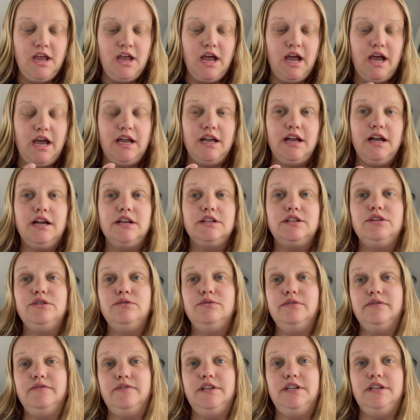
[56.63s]
I got
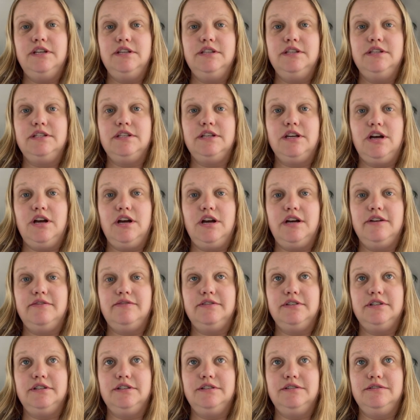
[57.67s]
two of these
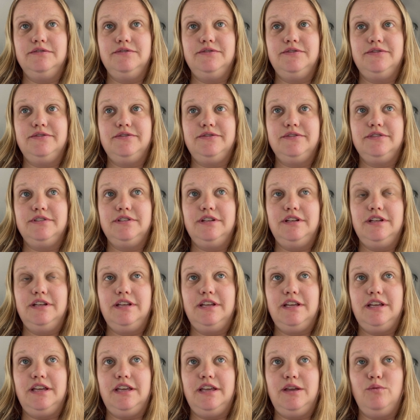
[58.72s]
off of
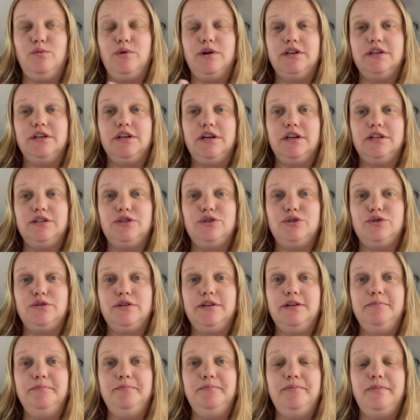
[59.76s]
a whatnot
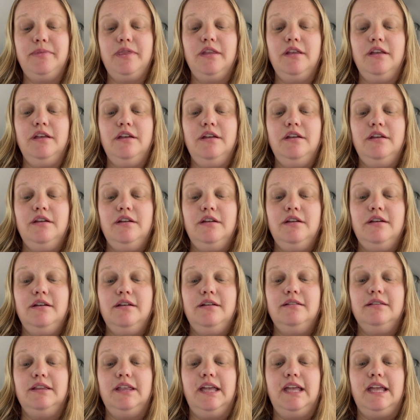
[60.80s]
stream
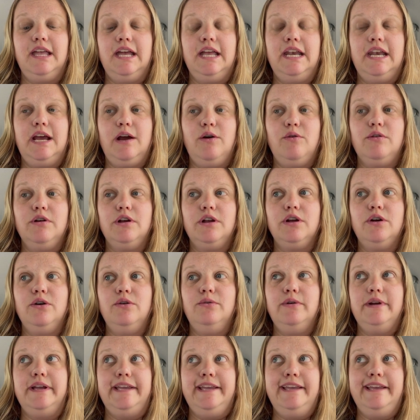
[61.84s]
like an hour
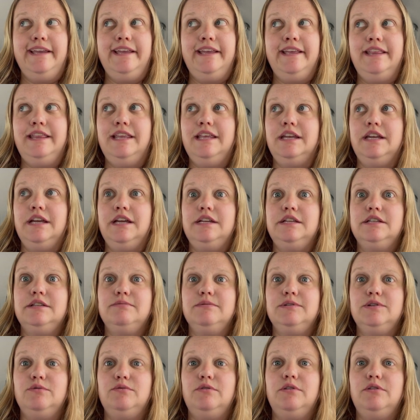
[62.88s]
ago and then I just went to